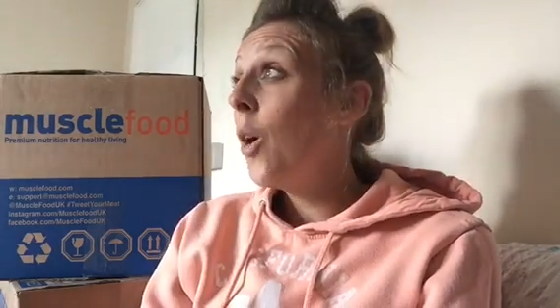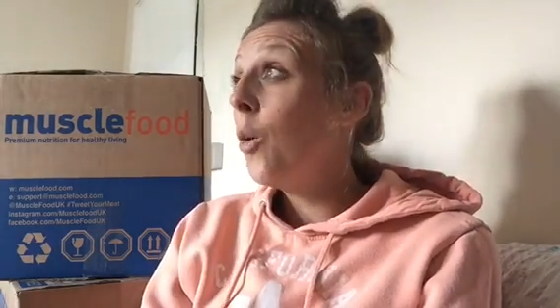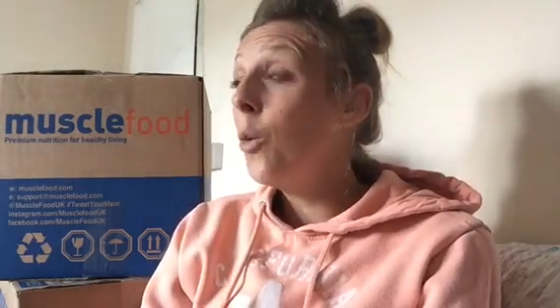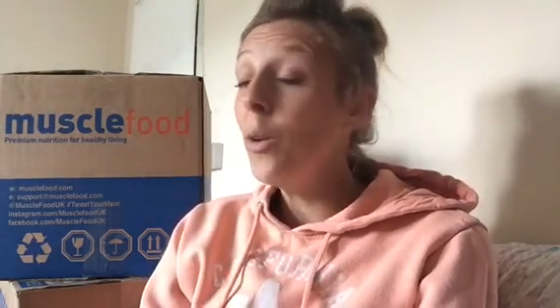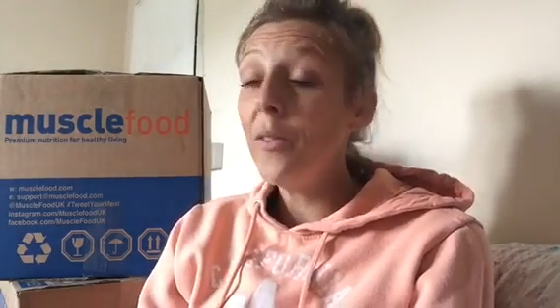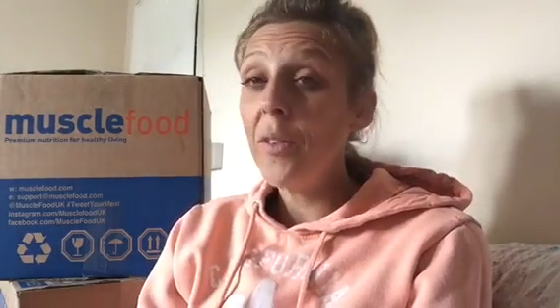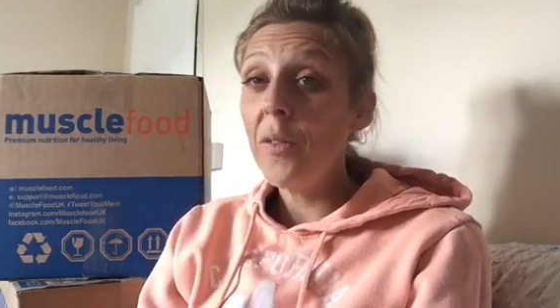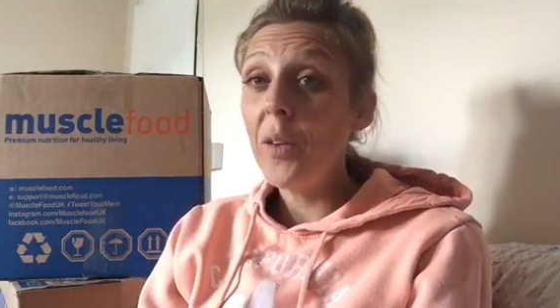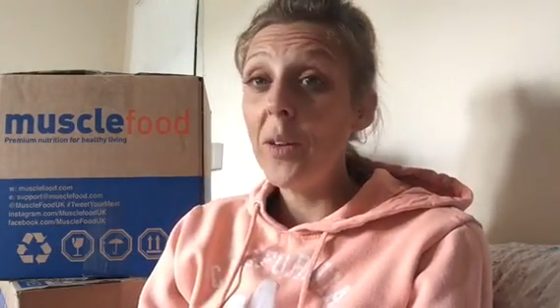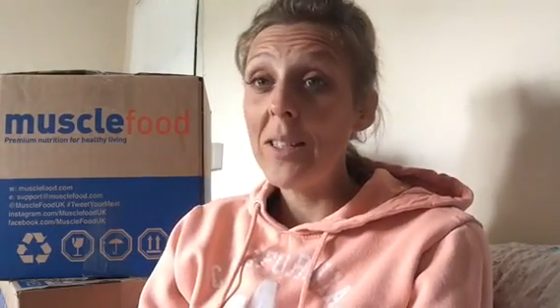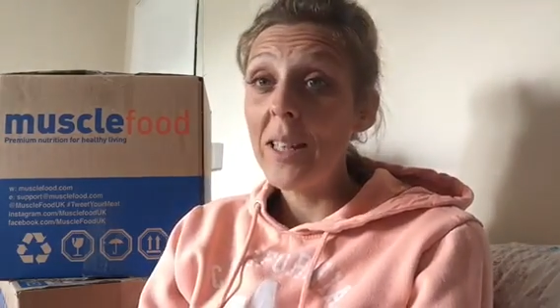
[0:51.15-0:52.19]
all of the
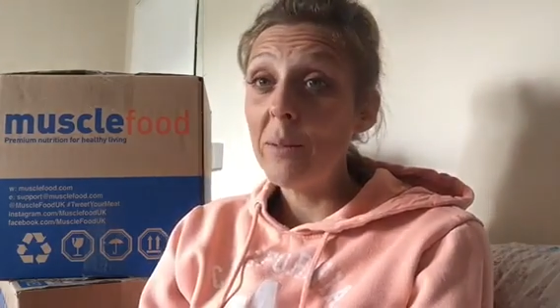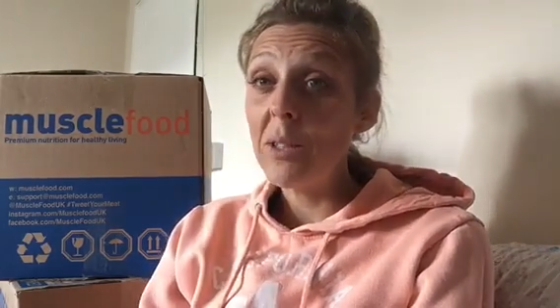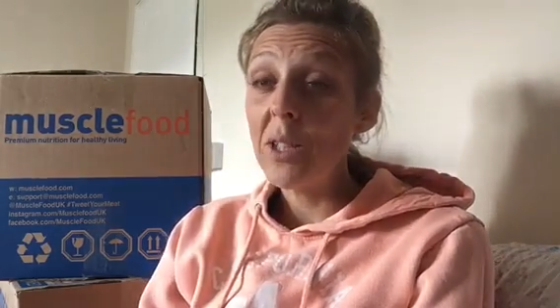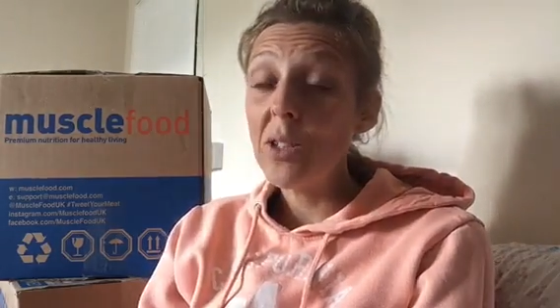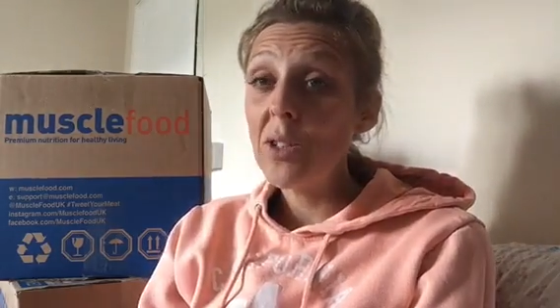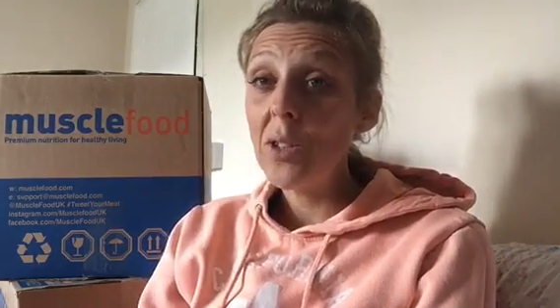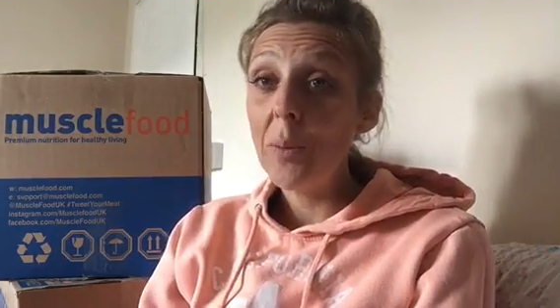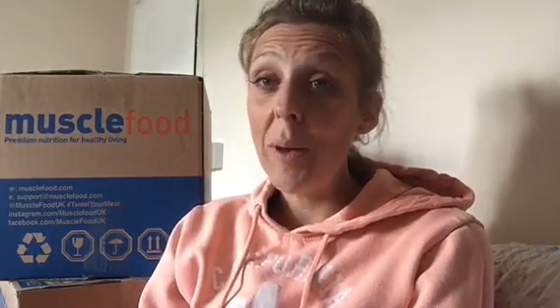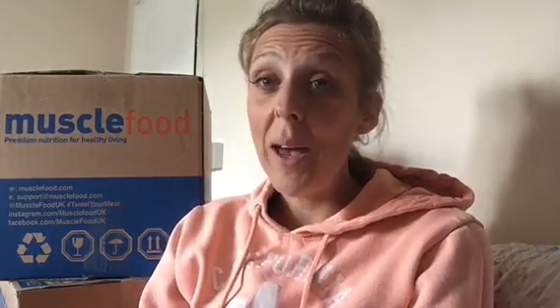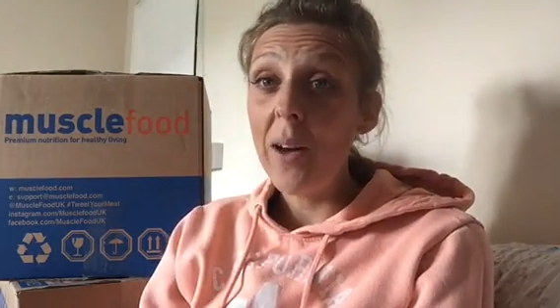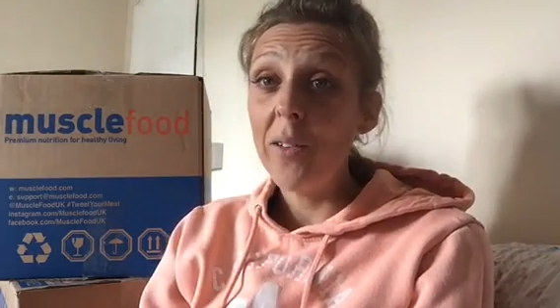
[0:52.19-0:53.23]
food seems
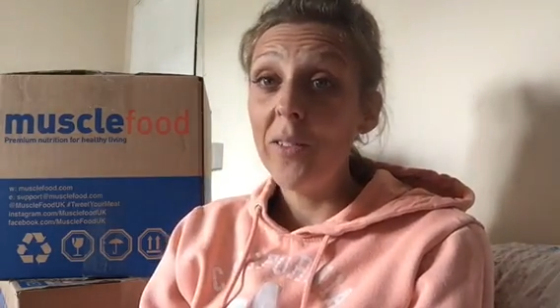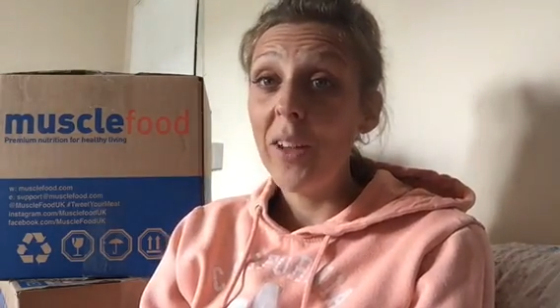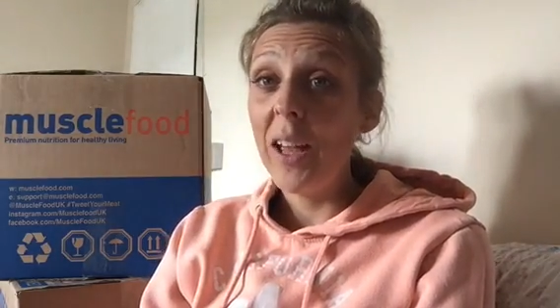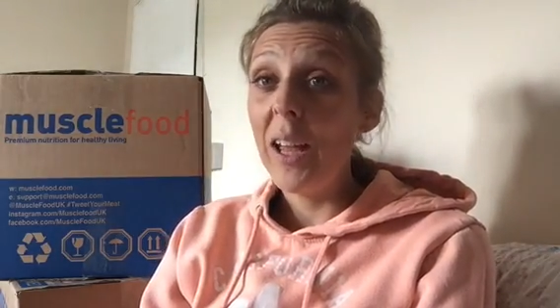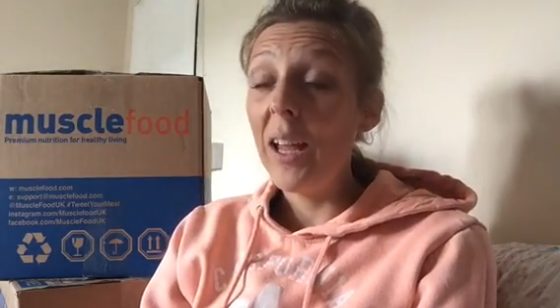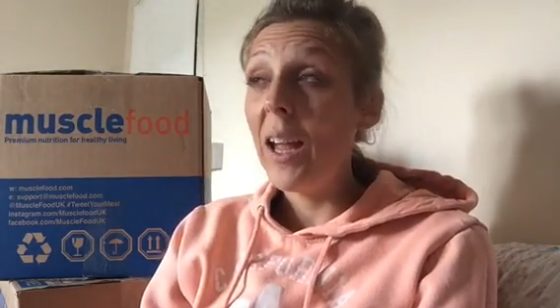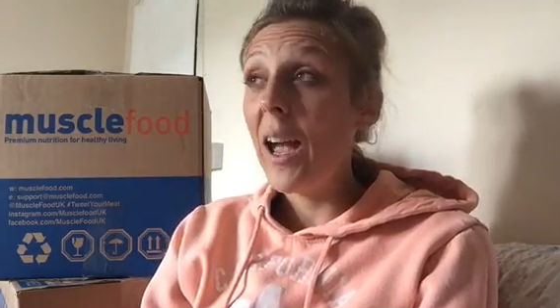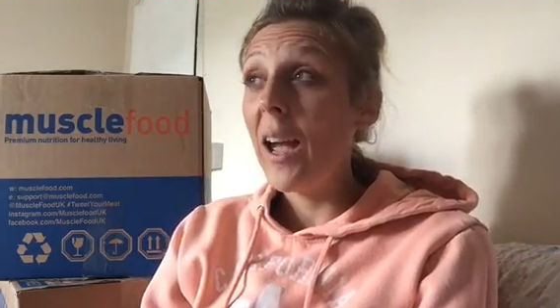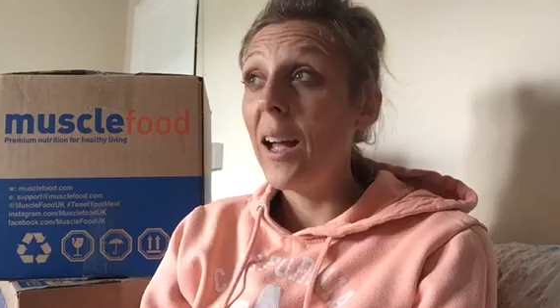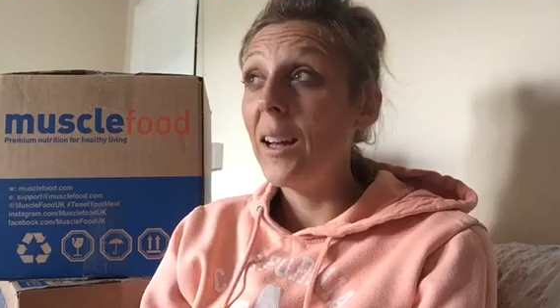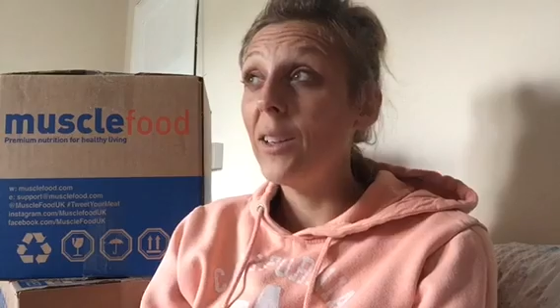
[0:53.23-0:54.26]
super healthy
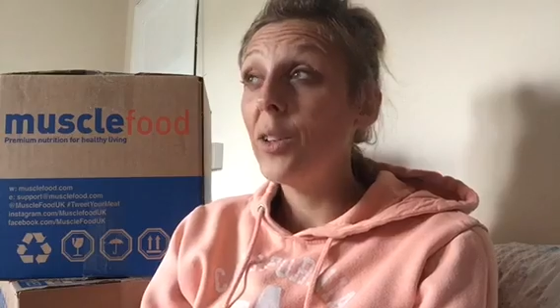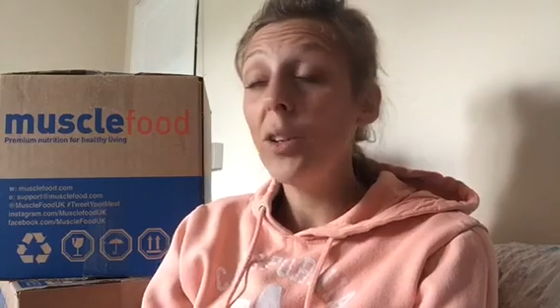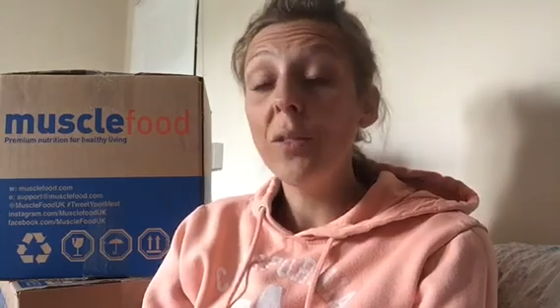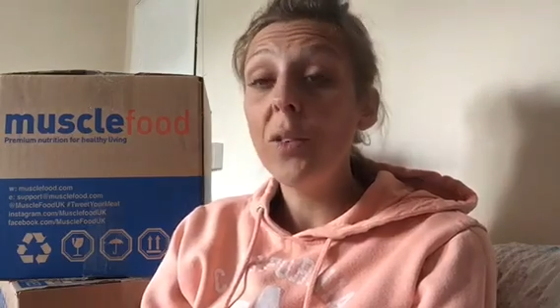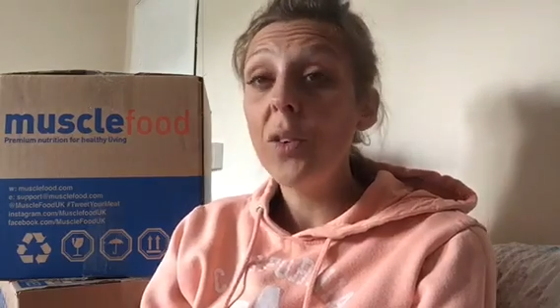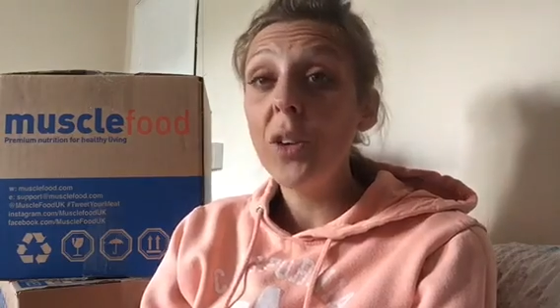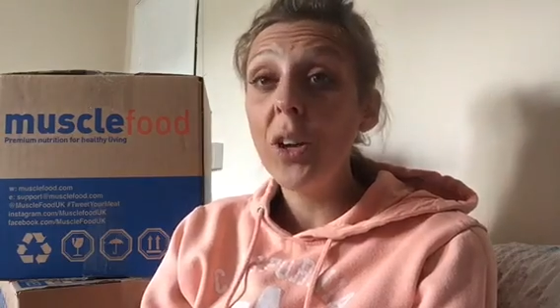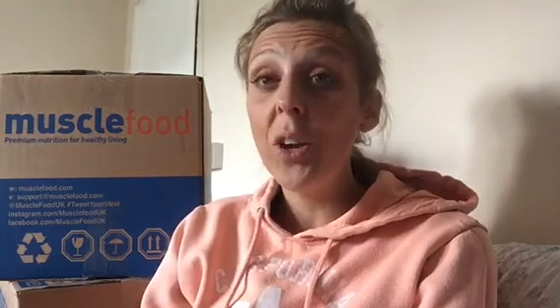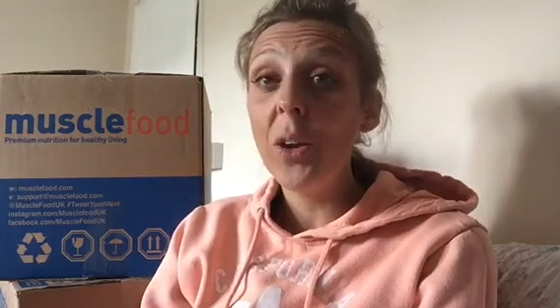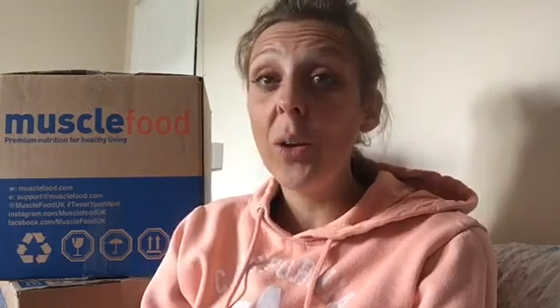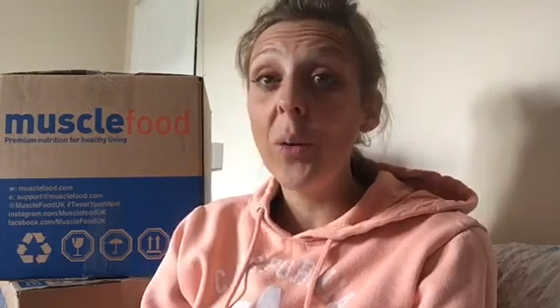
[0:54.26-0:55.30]
and good for
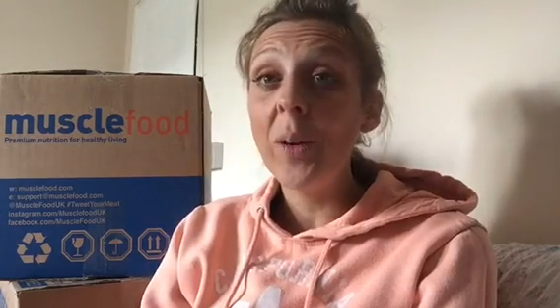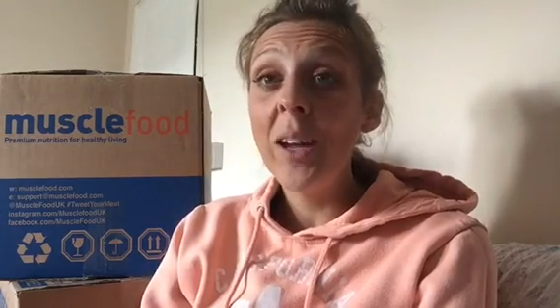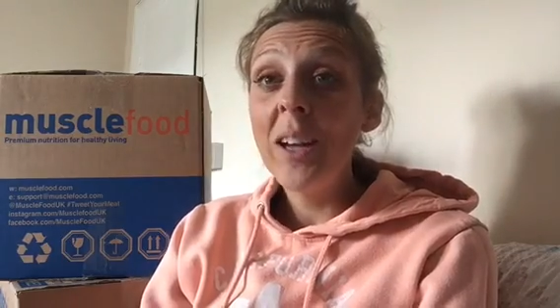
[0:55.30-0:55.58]
you